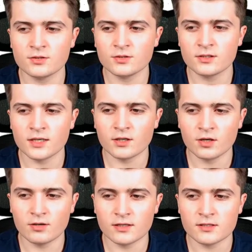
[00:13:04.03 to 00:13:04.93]
you can
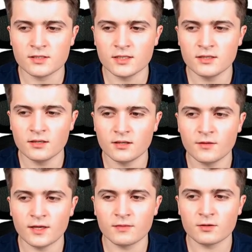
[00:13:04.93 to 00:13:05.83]
already see
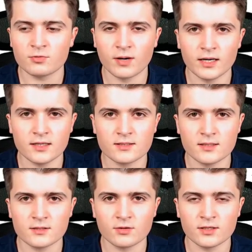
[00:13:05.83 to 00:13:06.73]
that the twilight
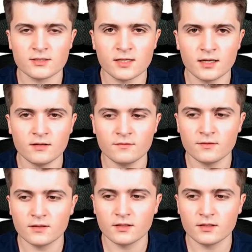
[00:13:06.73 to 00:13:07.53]
sensor itself